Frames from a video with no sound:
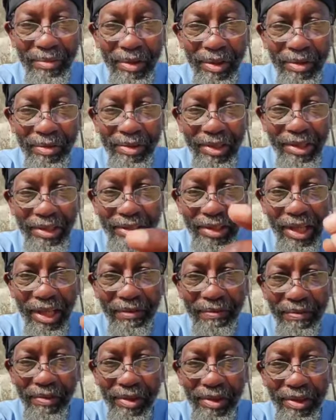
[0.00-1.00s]
well they
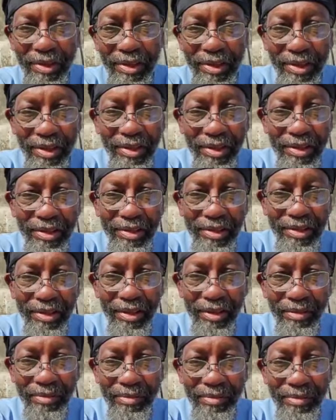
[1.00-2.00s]
sell it for,
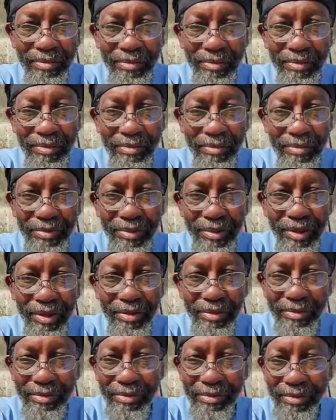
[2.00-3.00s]
you
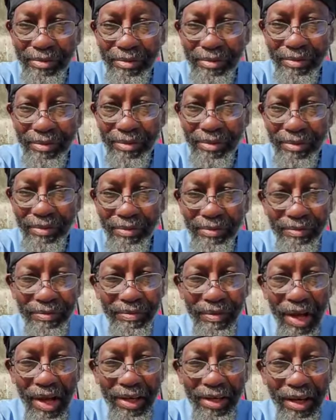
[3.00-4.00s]
know,
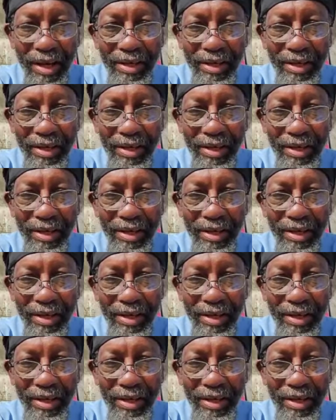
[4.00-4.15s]
five